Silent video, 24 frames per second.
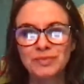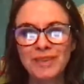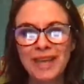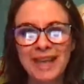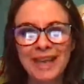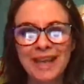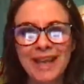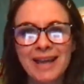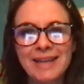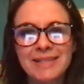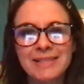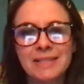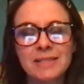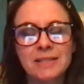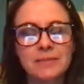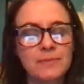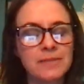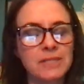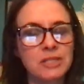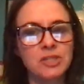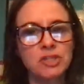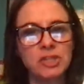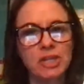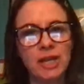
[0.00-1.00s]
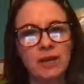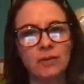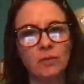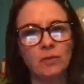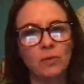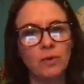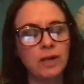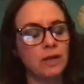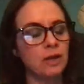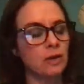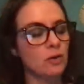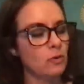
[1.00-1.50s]
Hey guys, it's Miss J.
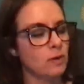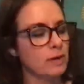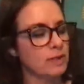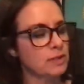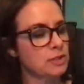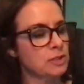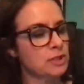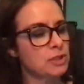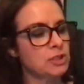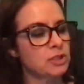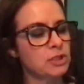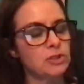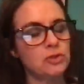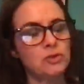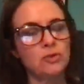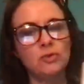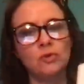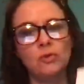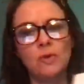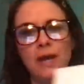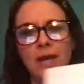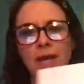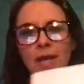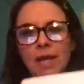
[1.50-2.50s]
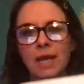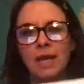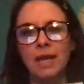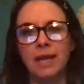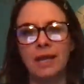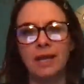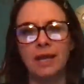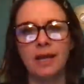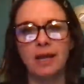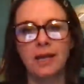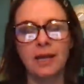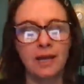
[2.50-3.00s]
We are going to do
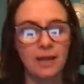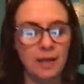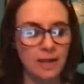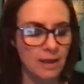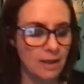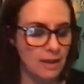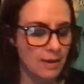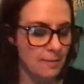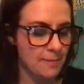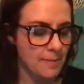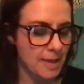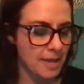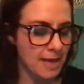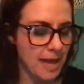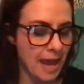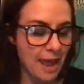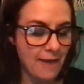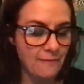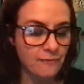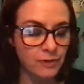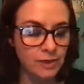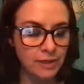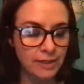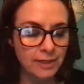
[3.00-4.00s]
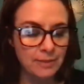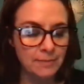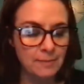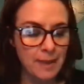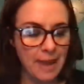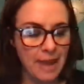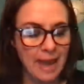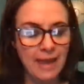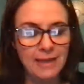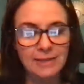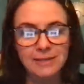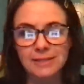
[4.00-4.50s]
an African
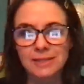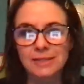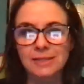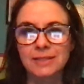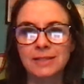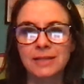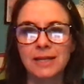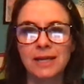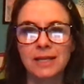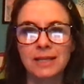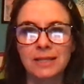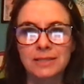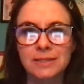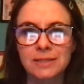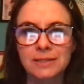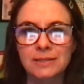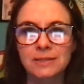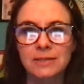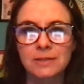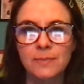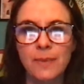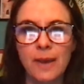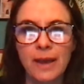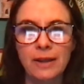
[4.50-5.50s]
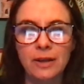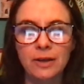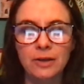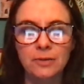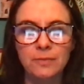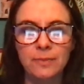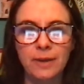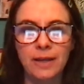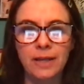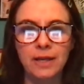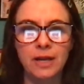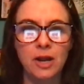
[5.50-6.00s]
mask today that's inspired
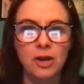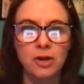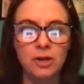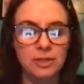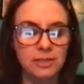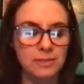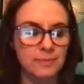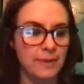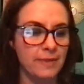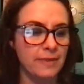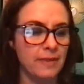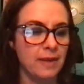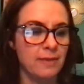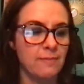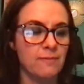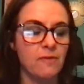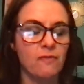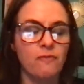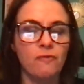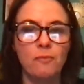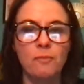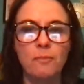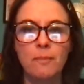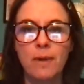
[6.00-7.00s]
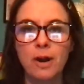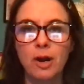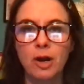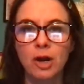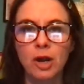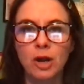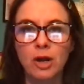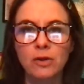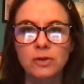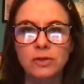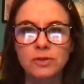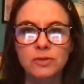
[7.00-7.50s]
by an artist by the name of
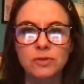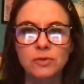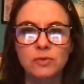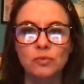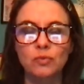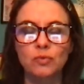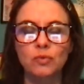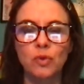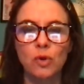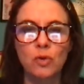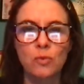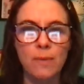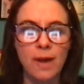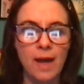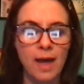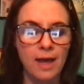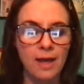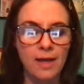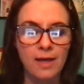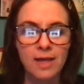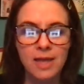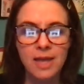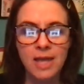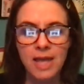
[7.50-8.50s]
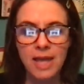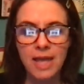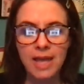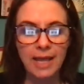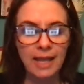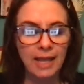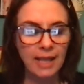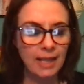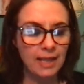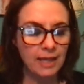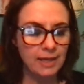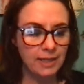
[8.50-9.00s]
Marcos Roma.
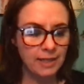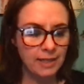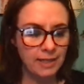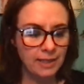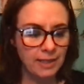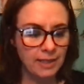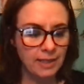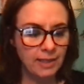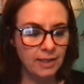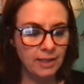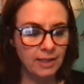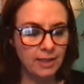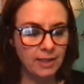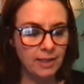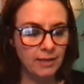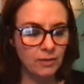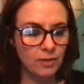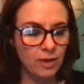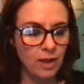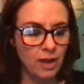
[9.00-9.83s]
And he